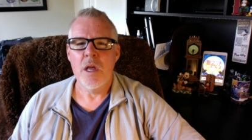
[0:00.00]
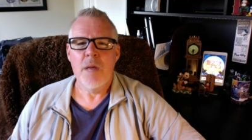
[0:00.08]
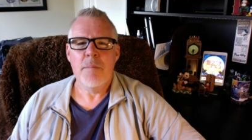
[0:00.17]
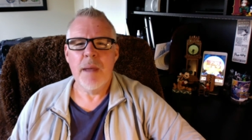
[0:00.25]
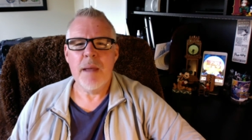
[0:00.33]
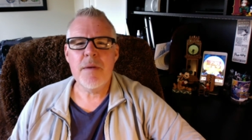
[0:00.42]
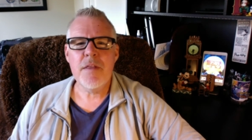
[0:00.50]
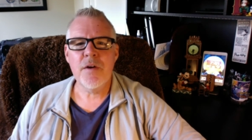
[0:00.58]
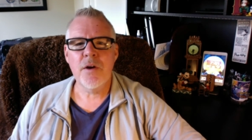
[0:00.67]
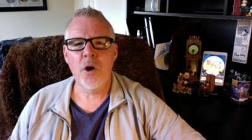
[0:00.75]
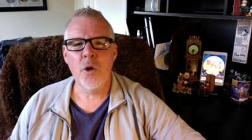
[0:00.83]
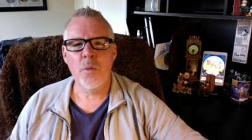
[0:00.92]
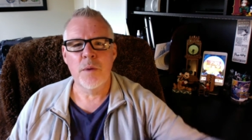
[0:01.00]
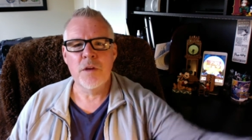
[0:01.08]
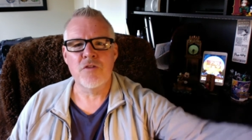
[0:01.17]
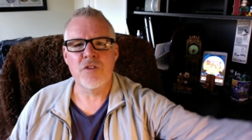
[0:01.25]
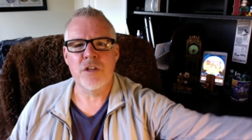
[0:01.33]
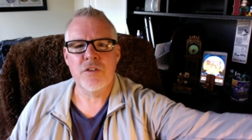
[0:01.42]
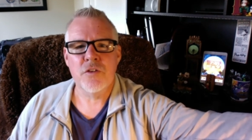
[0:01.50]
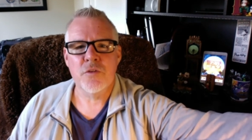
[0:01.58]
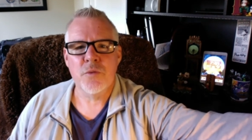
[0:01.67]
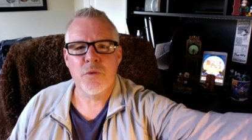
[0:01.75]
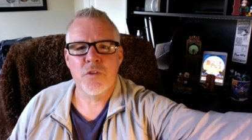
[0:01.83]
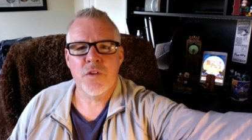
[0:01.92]
Maybe they're hoping Jesus
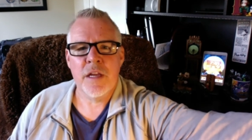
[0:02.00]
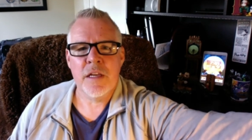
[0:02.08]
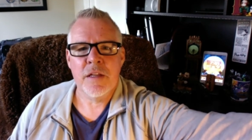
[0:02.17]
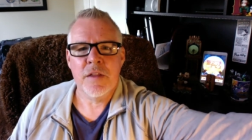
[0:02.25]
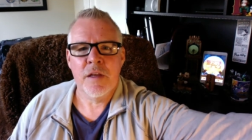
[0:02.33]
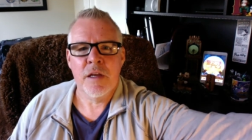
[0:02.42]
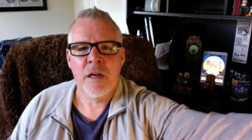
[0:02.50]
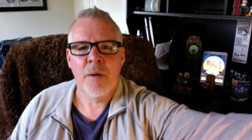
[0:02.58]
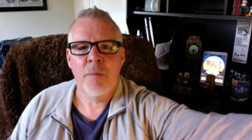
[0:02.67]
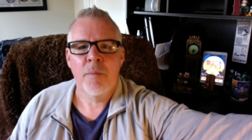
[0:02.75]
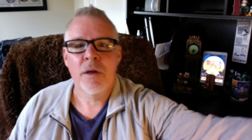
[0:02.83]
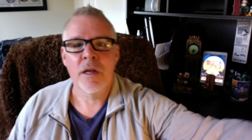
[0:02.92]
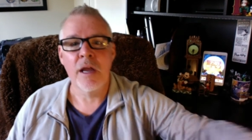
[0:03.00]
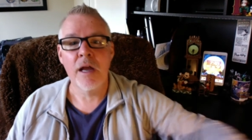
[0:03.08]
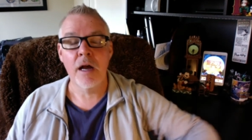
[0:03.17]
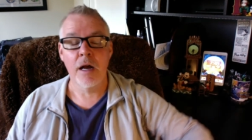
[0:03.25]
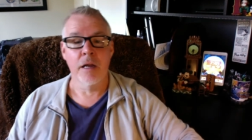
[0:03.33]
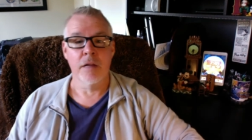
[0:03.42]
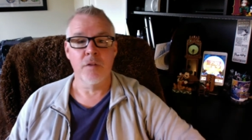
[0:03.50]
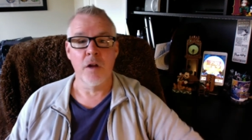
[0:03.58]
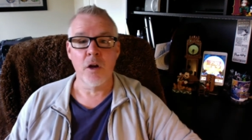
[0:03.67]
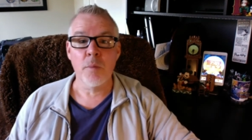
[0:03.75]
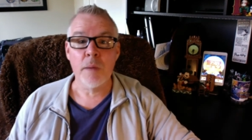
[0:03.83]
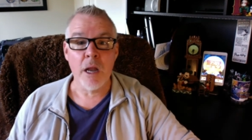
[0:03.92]
will say to them, "Yeah, and it's not
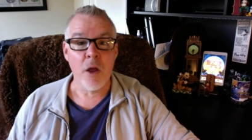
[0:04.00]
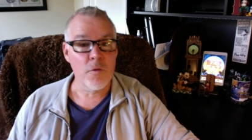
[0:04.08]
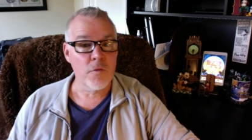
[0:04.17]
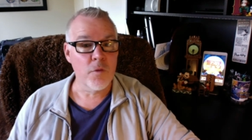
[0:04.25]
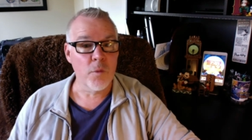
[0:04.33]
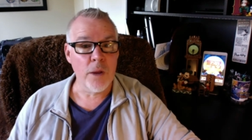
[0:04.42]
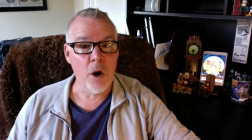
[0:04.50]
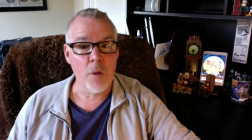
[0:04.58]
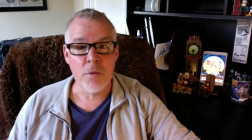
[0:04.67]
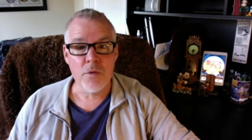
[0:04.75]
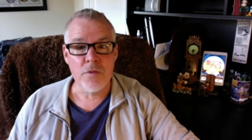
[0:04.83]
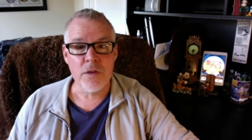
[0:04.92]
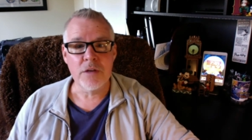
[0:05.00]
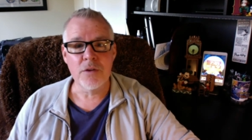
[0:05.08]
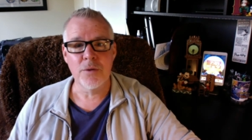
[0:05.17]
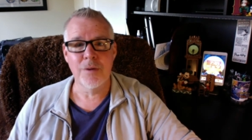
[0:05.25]
going to be long before we all move into it."